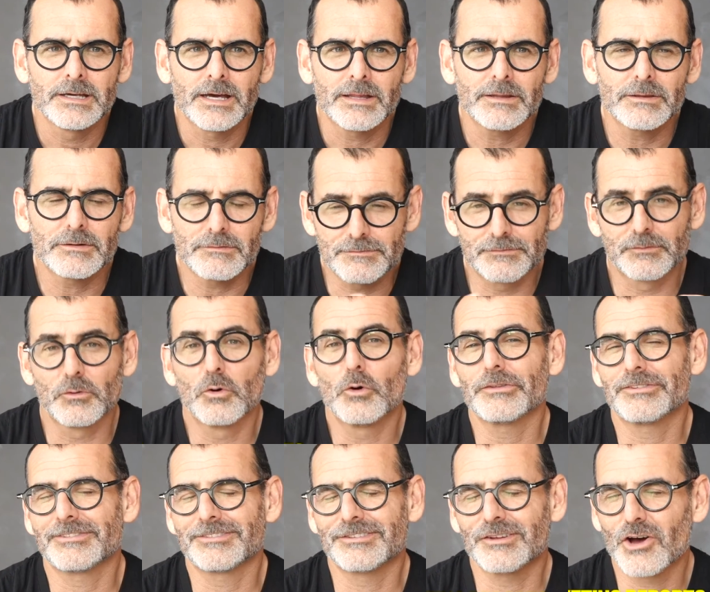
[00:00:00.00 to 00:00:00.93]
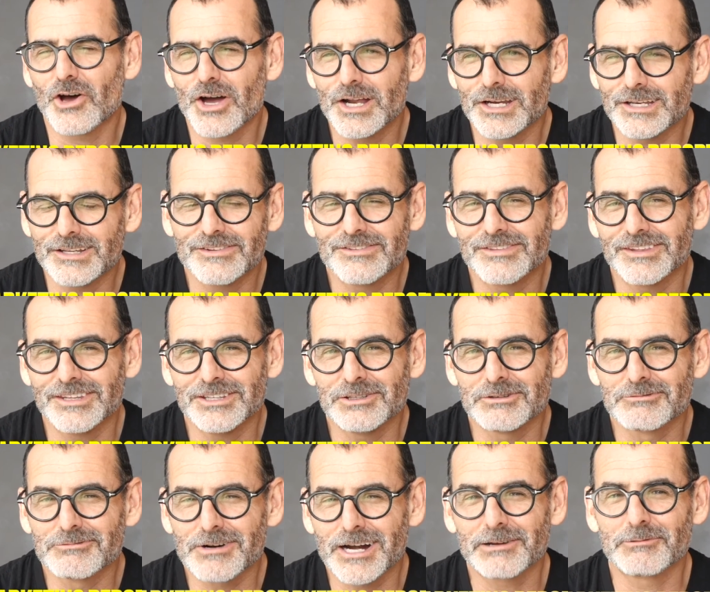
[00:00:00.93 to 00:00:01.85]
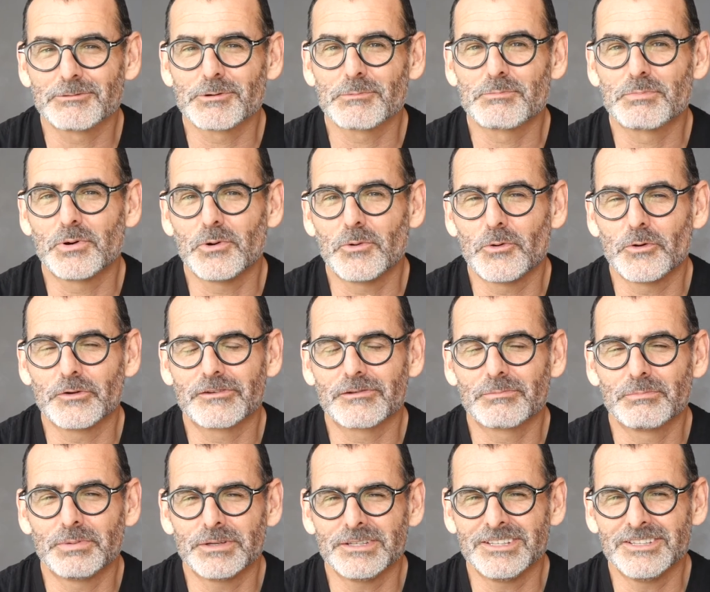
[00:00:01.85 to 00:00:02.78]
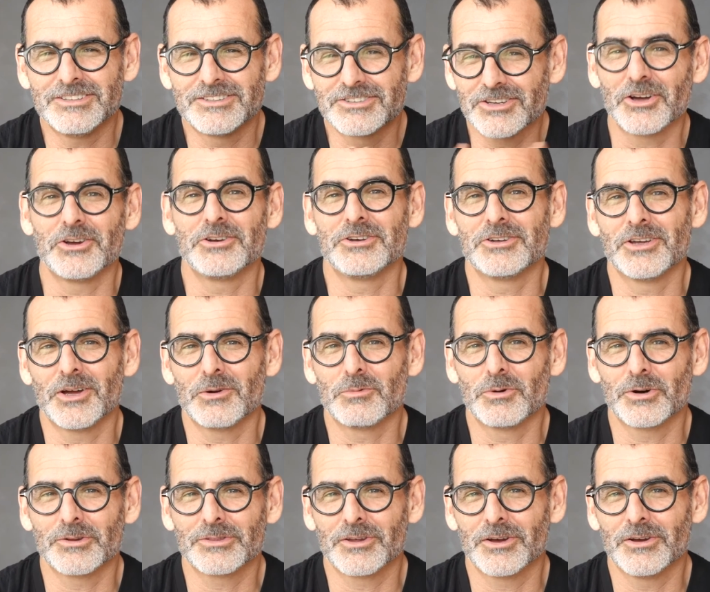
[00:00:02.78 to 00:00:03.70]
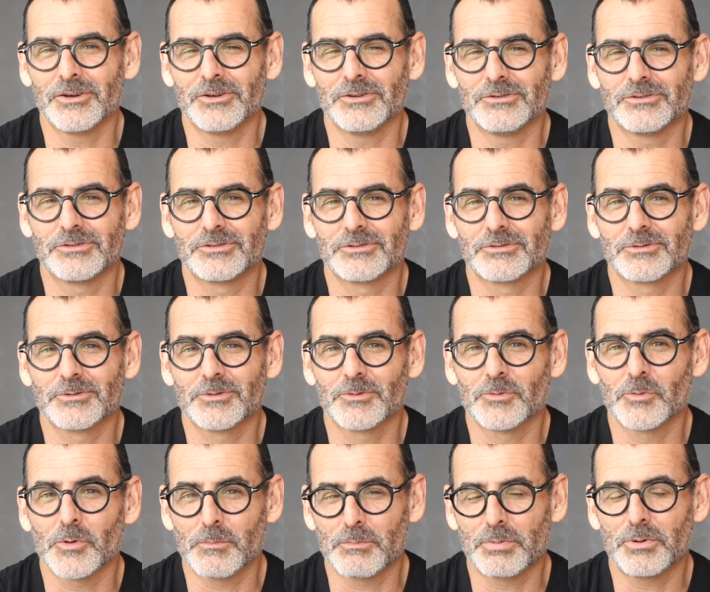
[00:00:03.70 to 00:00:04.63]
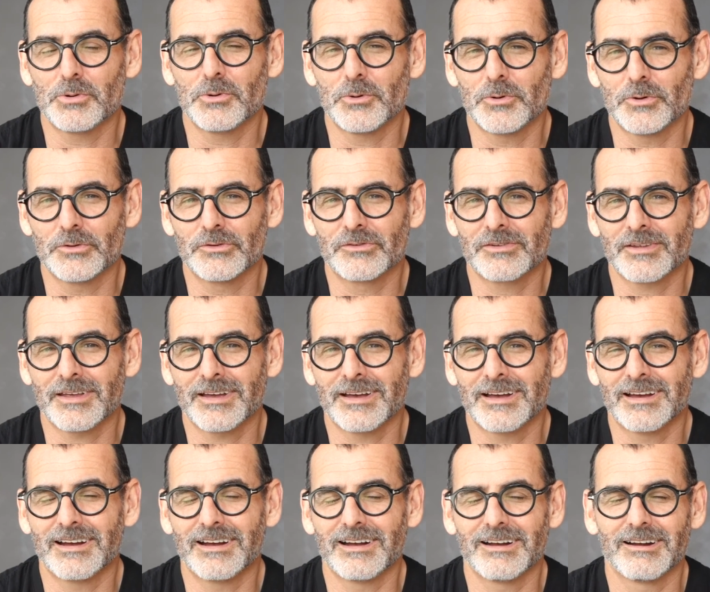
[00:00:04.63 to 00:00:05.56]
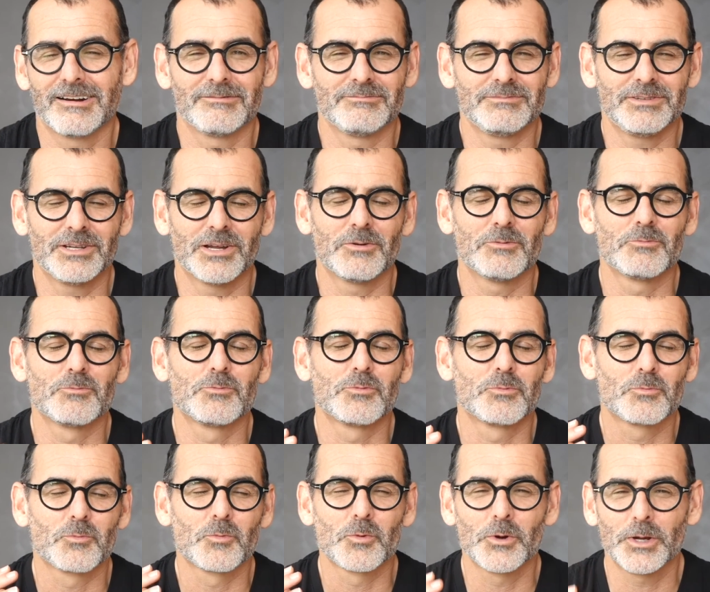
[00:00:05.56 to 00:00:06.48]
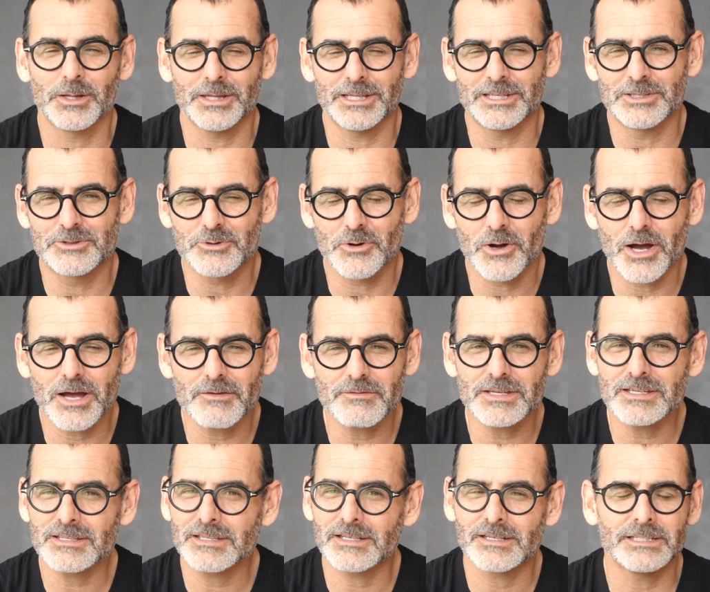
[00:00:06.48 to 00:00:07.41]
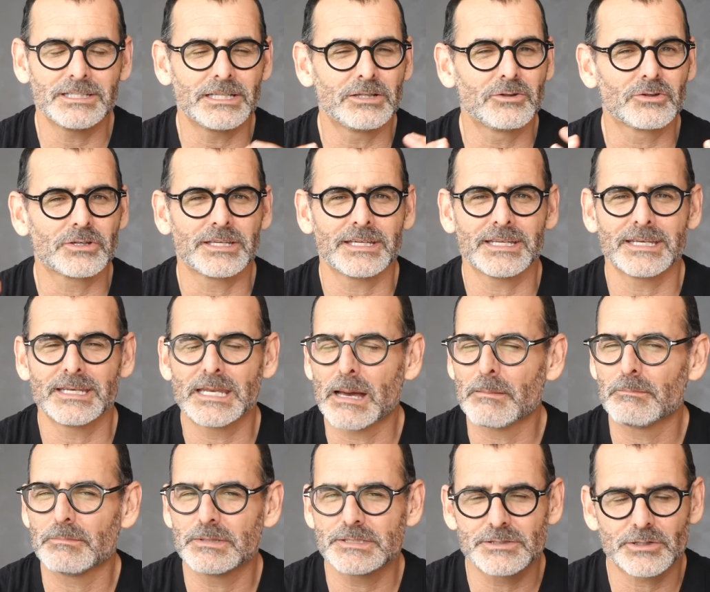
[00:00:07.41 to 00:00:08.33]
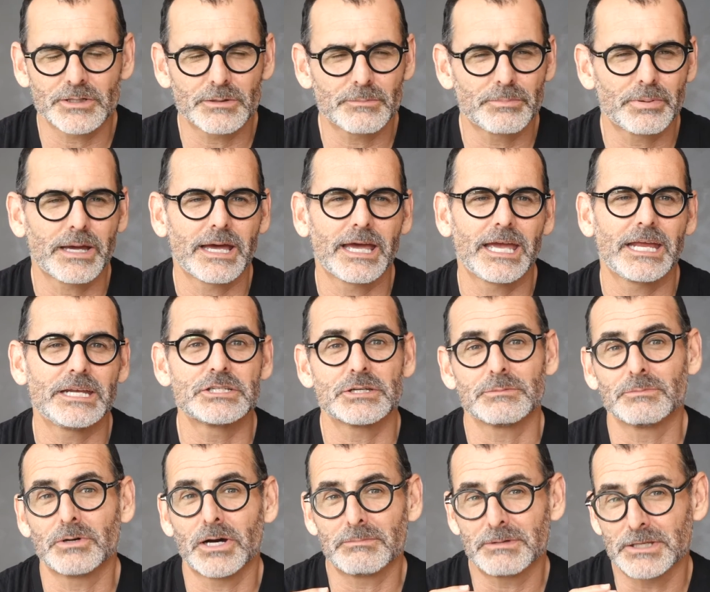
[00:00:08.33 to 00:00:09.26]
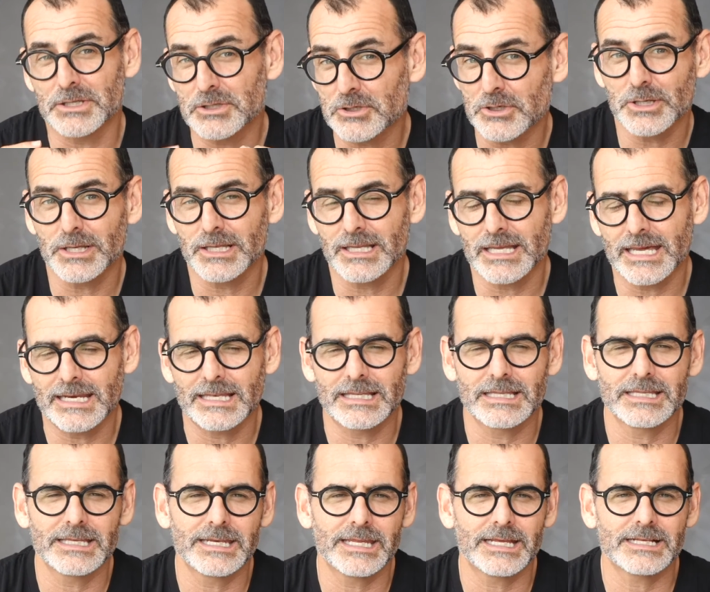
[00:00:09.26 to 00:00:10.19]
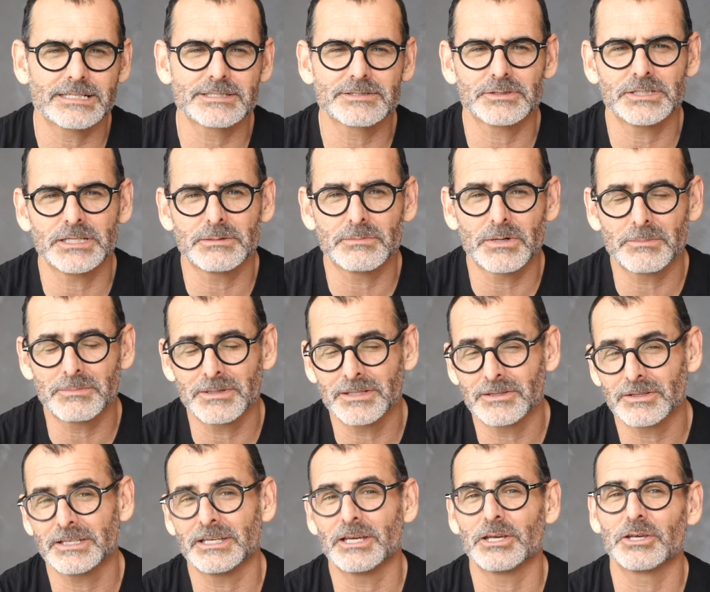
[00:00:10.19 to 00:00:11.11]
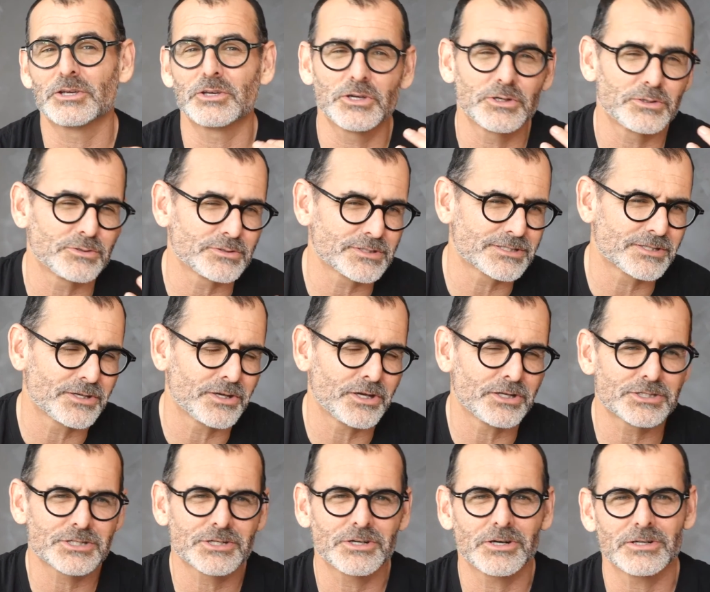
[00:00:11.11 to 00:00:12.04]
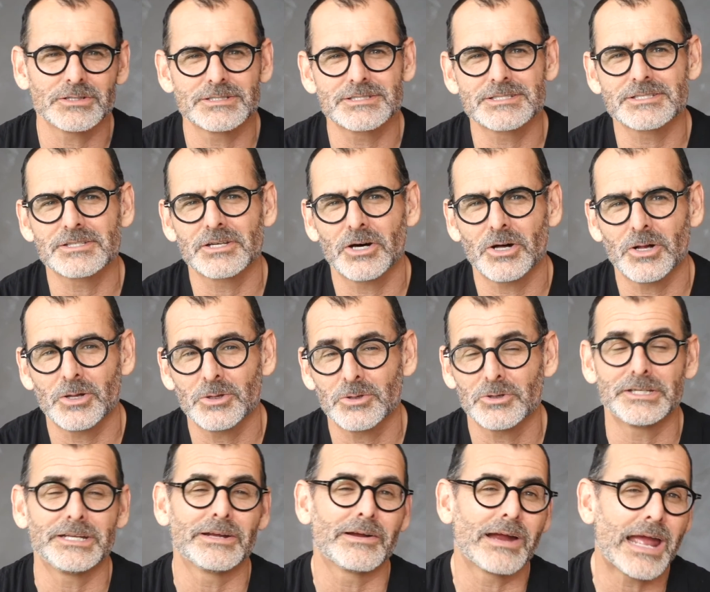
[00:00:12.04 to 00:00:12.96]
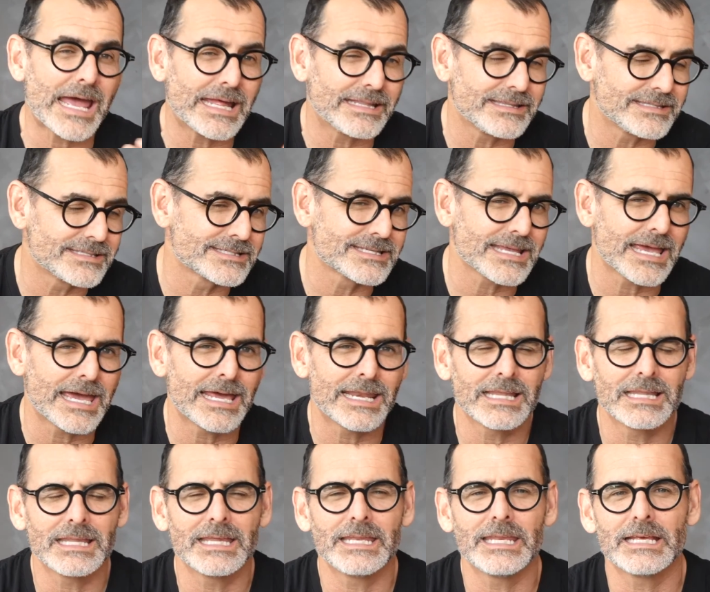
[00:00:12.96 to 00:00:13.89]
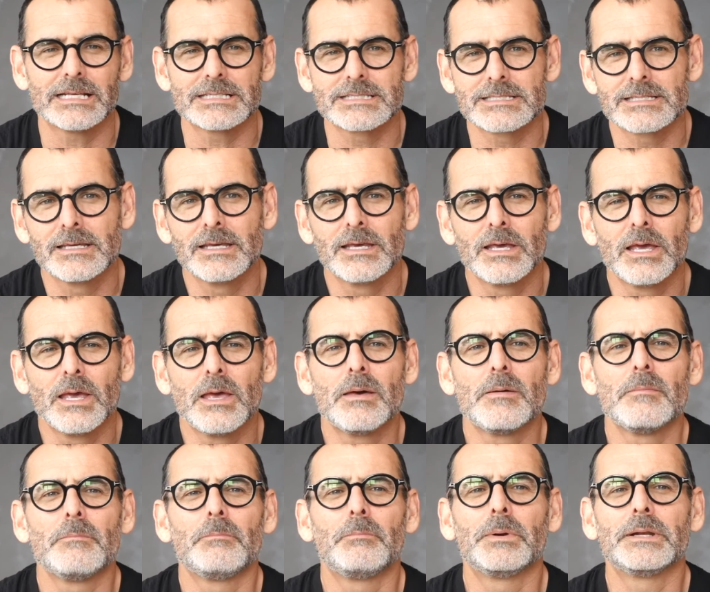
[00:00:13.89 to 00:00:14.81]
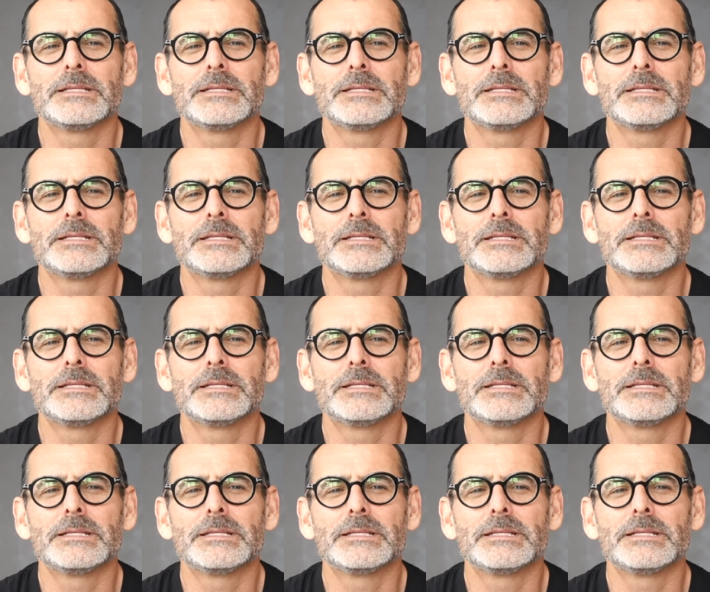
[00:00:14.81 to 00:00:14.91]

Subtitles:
And the fourth sign is that you're running reports, but you don't know what those reports are really driving. You're looking at numbers on a page. It might be Google Analytics, or you might be looking at Google Search Console or your ads analytics, but